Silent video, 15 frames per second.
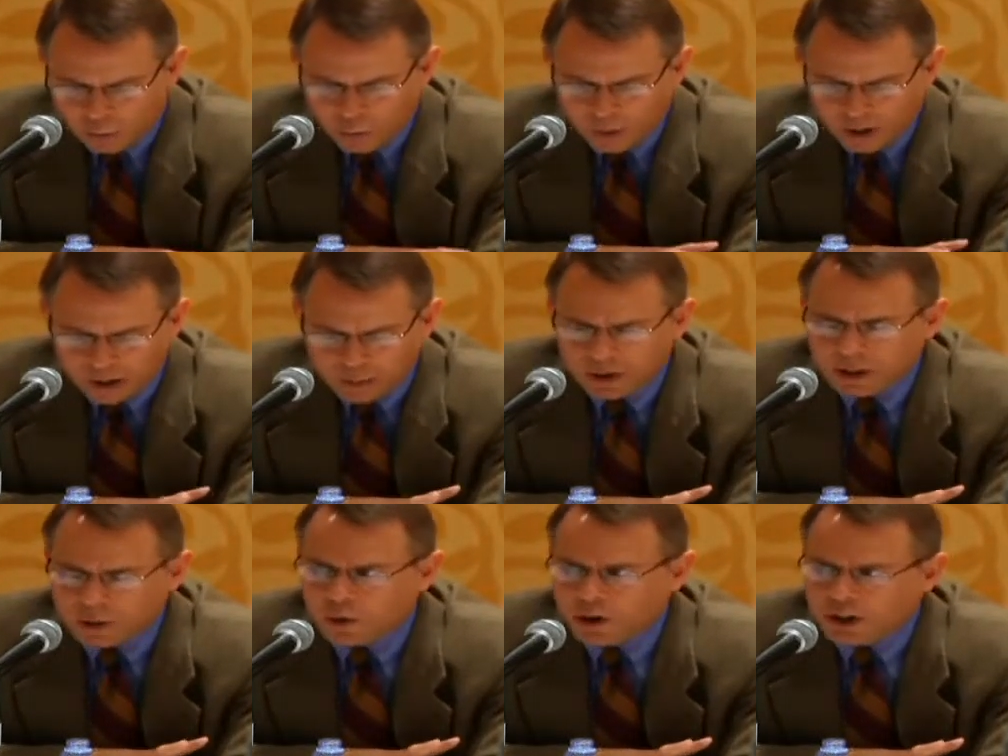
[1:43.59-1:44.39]
What I
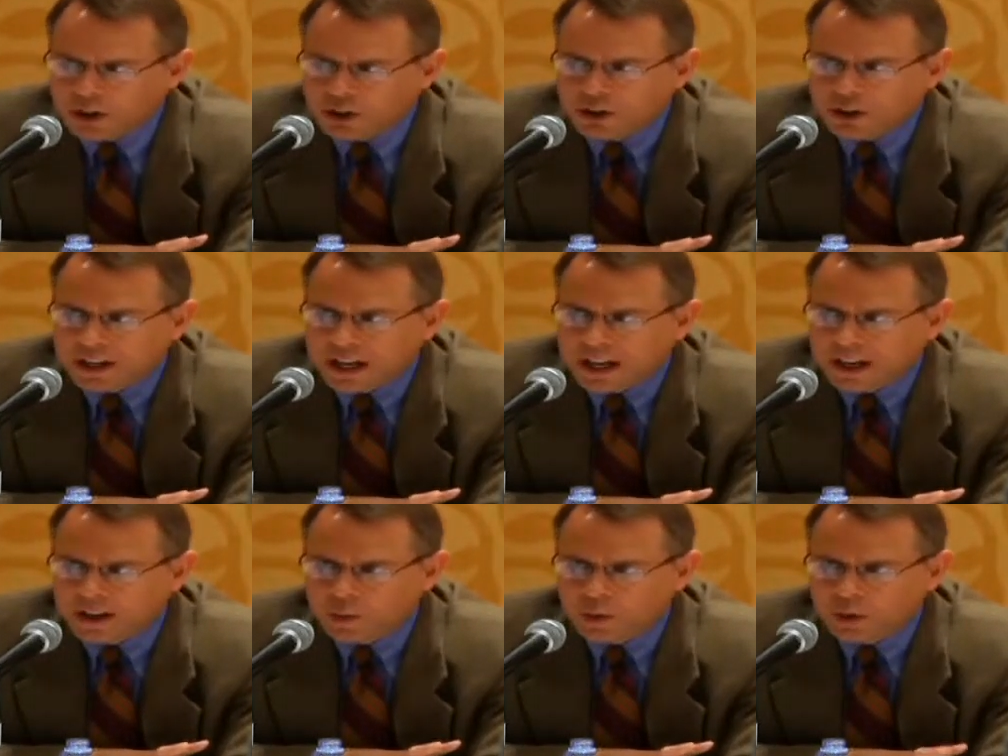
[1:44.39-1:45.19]
really wanted to do
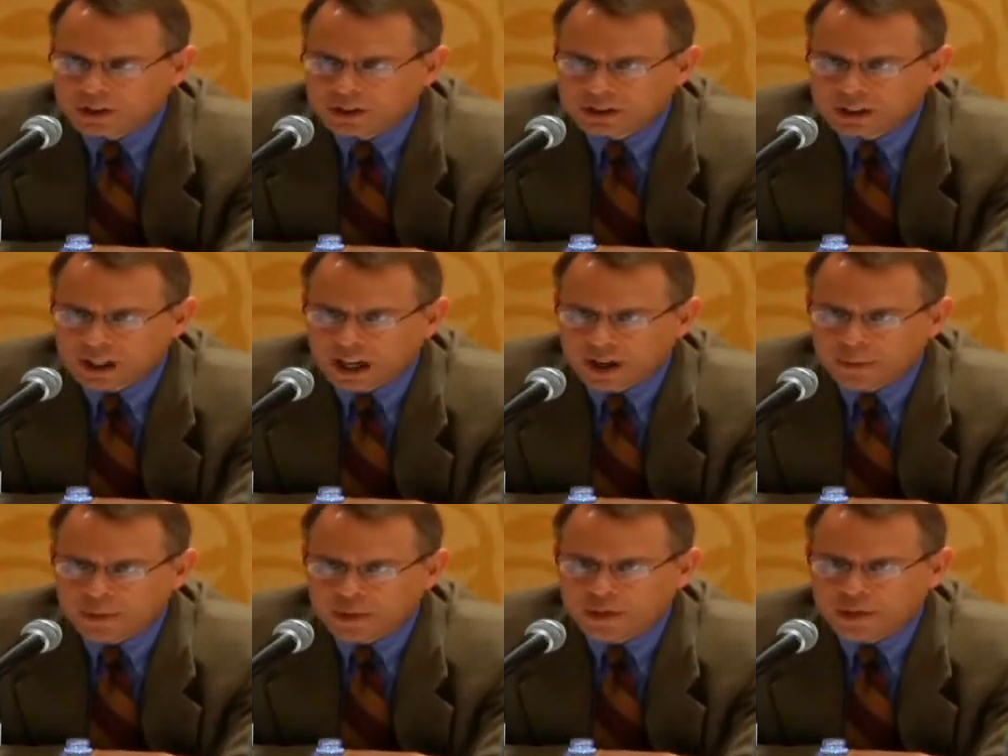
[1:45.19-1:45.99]
today was
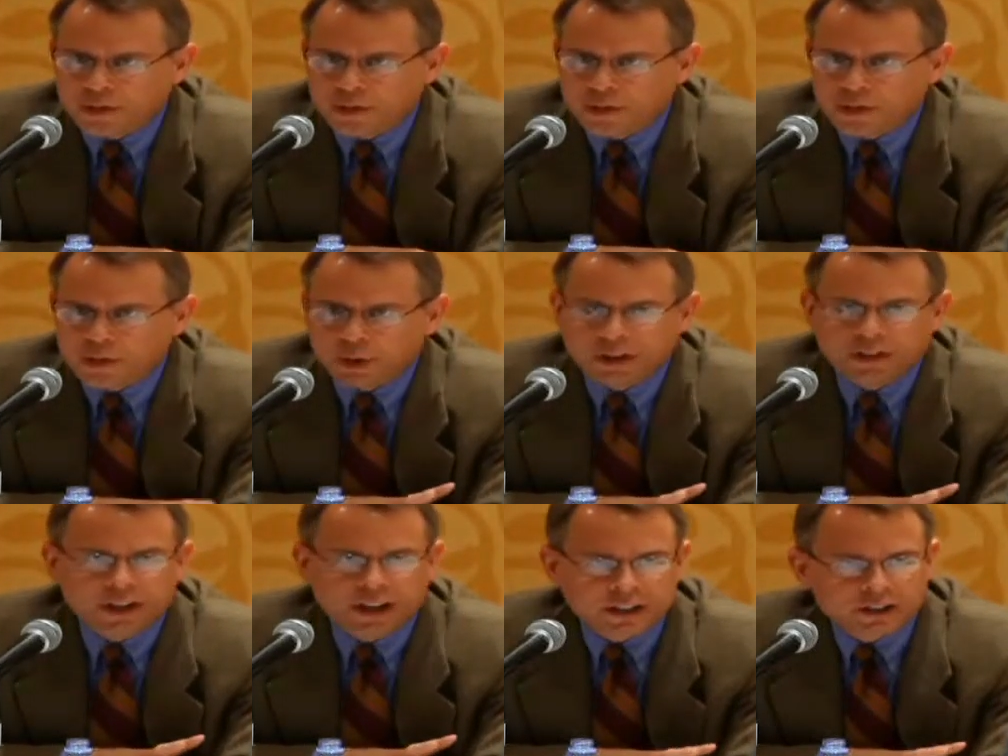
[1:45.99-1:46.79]
three
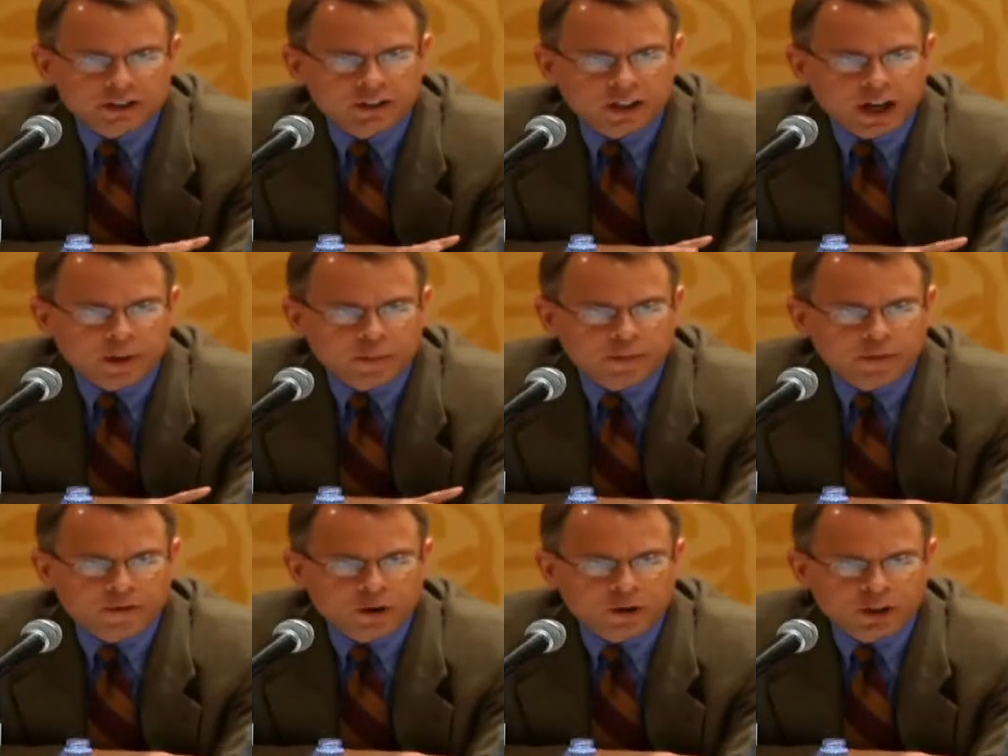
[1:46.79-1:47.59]
things.
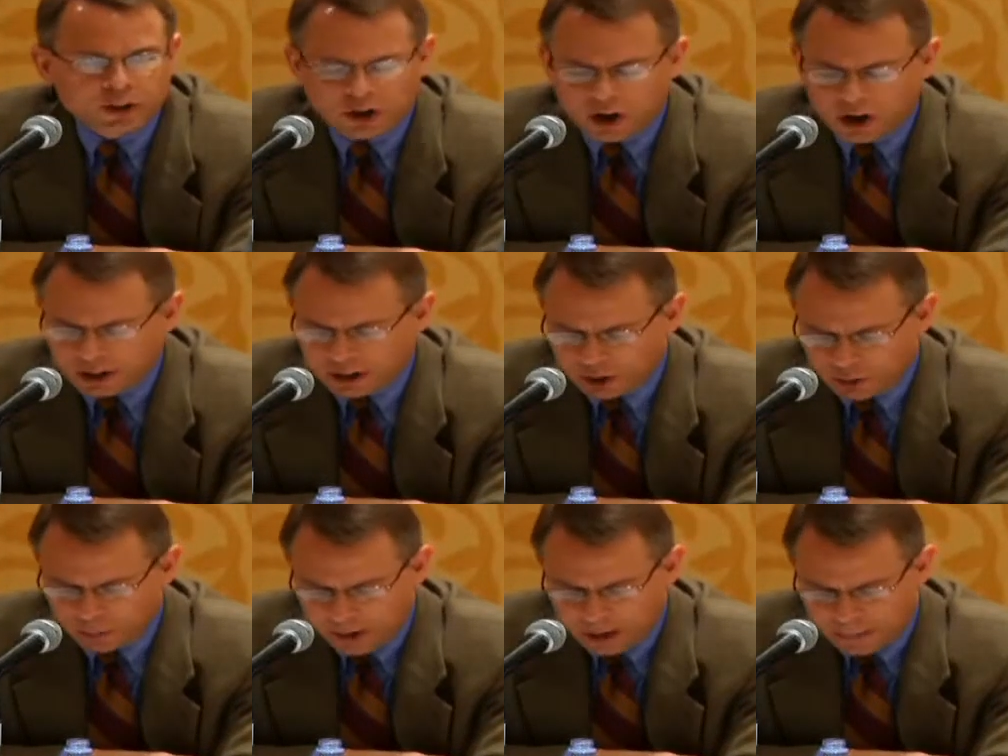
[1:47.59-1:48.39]
First, talk a
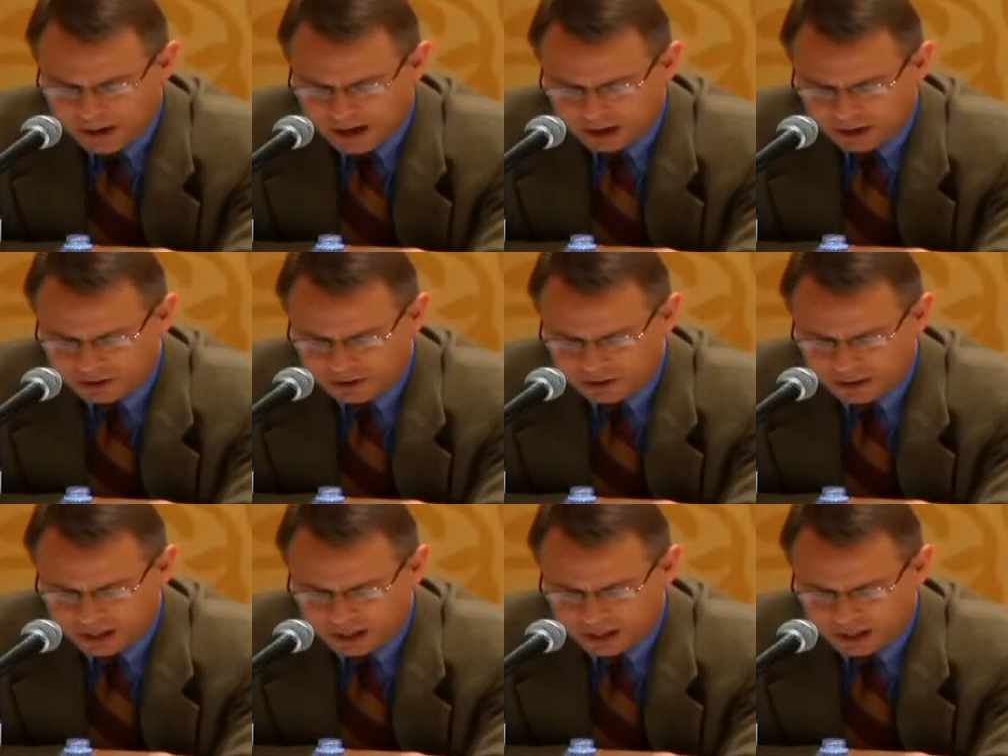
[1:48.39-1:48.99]
little bit about